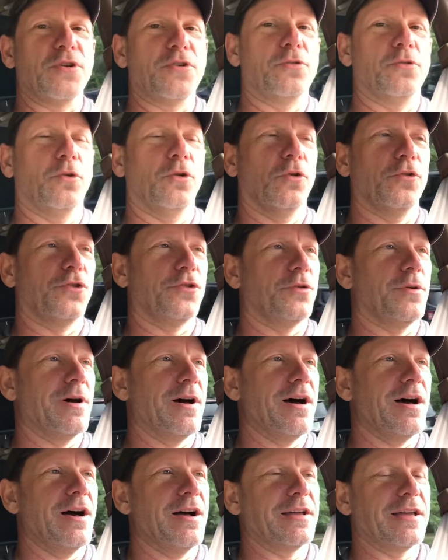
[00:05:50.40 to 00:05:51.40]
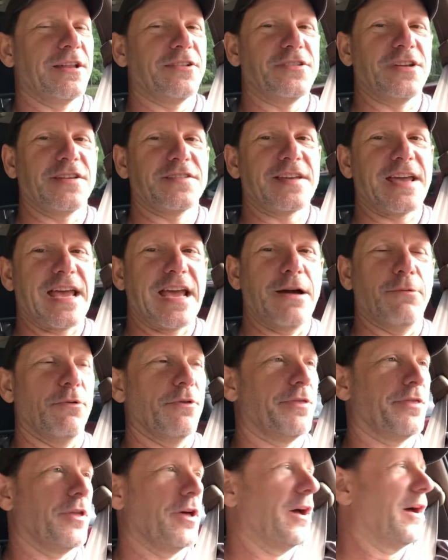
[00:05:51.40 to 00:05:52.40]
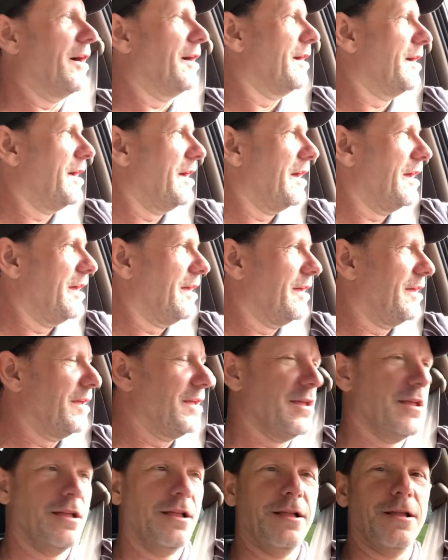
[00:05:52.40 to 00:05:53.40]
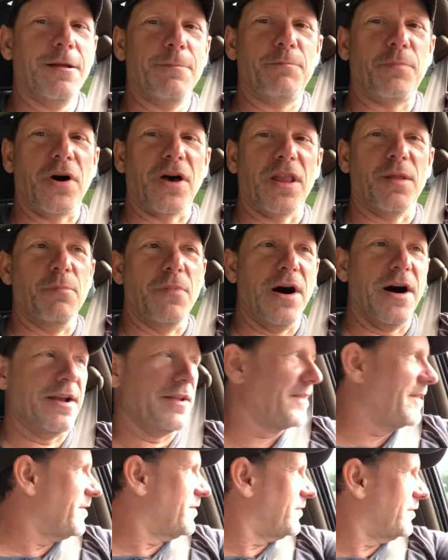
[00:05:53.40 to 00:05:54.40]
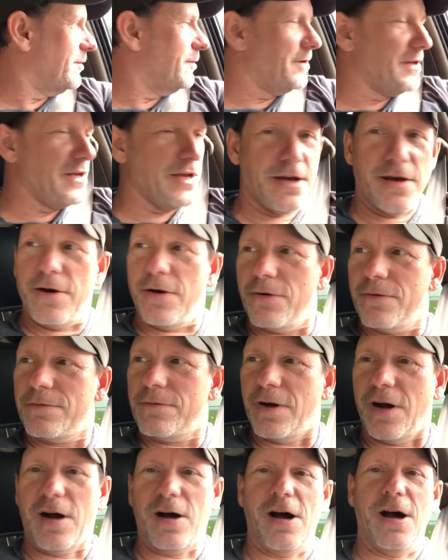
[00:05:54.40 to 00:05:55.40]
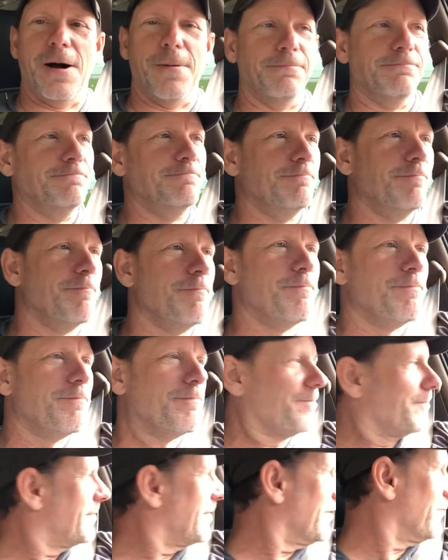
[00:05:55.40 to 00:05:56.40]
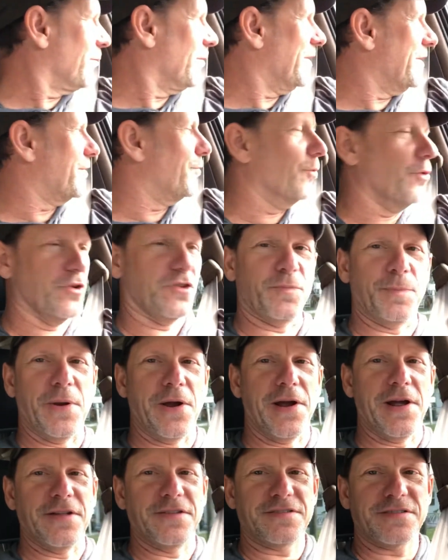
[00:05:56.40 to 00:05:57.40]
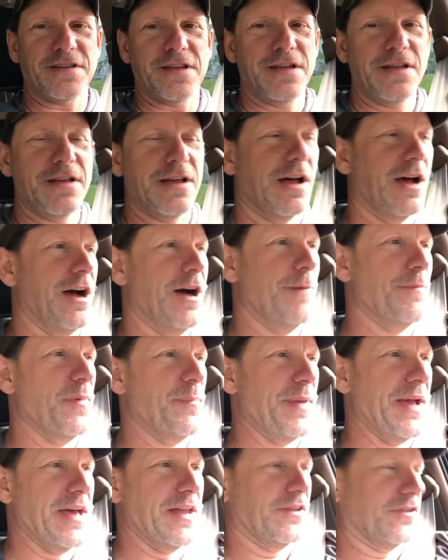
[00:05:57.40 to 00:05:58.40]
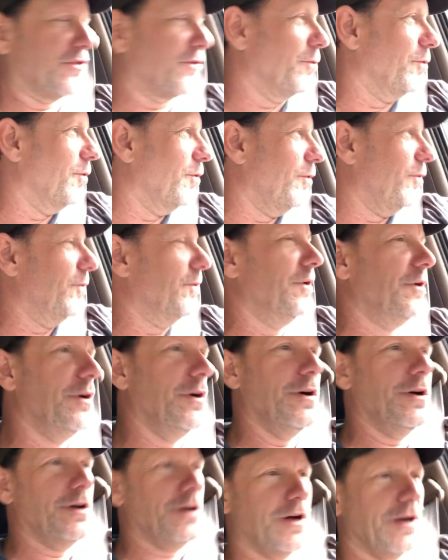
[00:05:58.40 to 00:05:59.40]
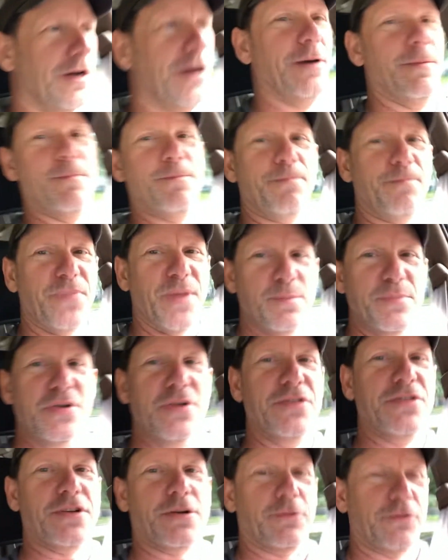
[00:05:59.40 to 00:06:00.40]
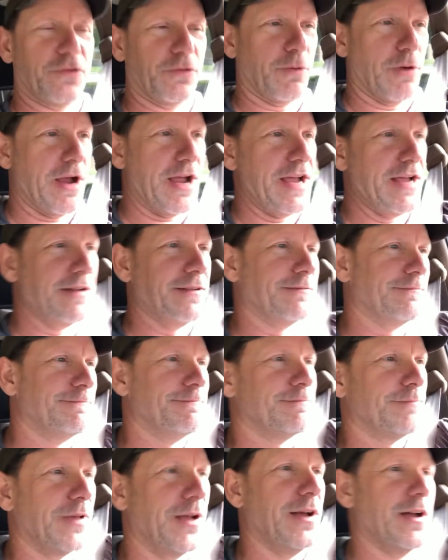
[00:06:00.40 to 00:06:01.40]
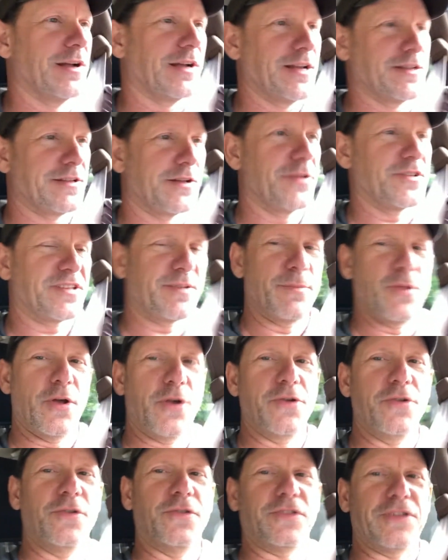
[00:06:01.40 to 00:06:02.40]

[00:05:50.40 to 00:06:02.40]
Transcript: cool to uh, get a chance to hang out with uh, Puddle Mudd at the studio. Um, really cool experience. Um, the band is cool. Um, the music was great. Uh, got to hear some of their new